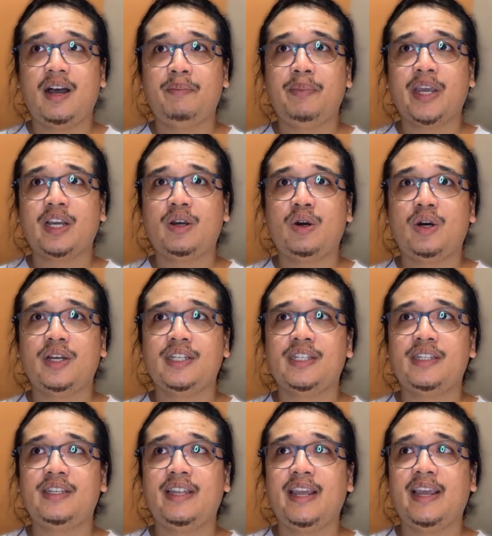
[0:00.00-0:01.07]

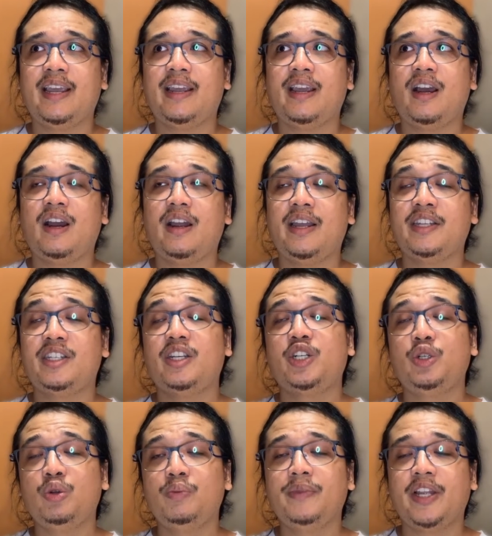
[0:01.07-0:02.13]
because it's
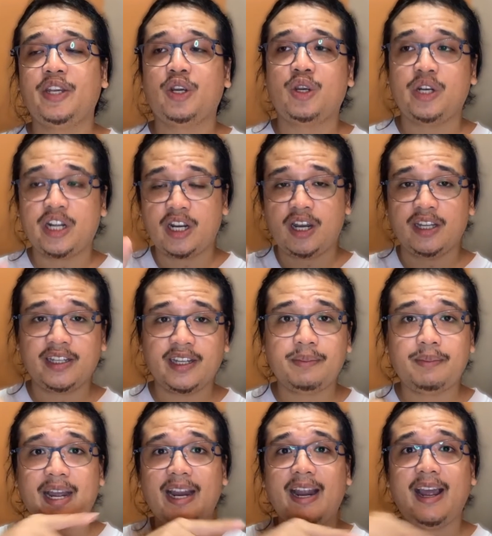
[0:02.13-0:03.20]
assumed that you're going to cut it
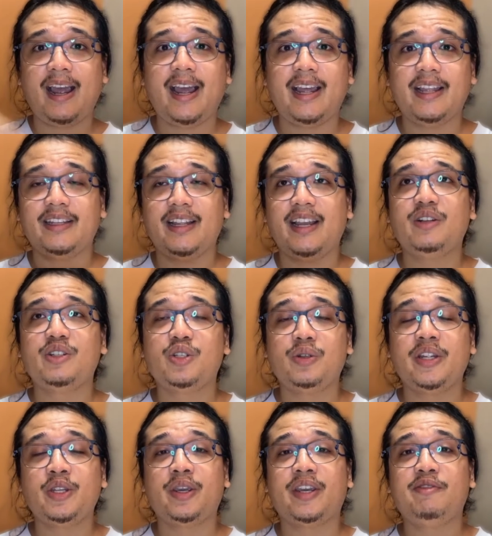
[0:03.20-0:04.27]
by hand and so
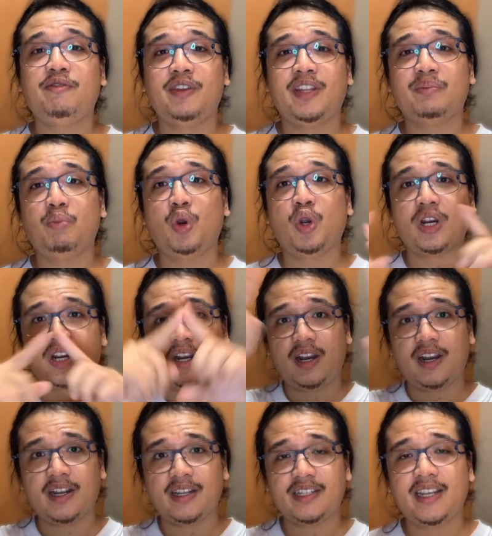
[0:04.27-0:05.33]
that you can fit more
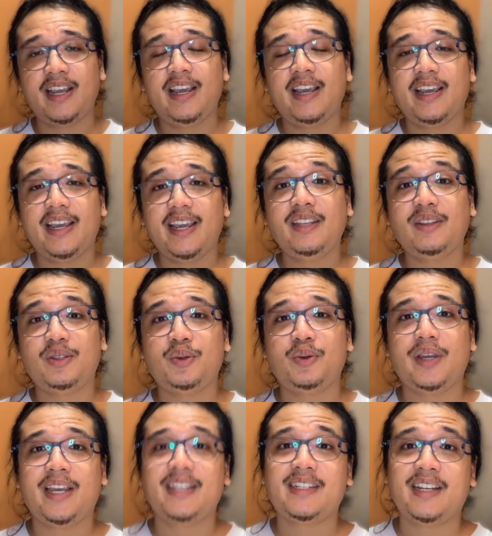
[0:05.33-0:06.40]
cards into
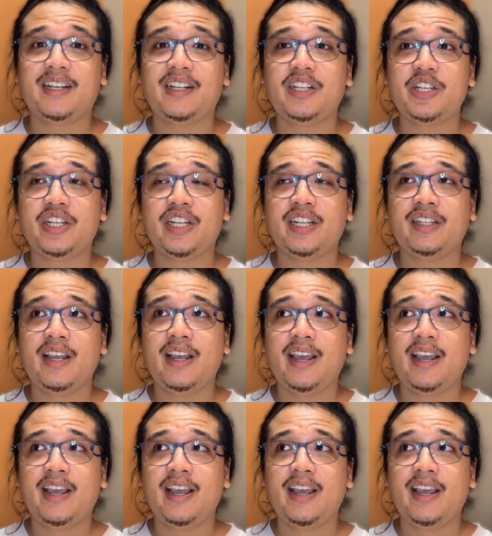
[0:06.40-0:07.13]
a single sheet,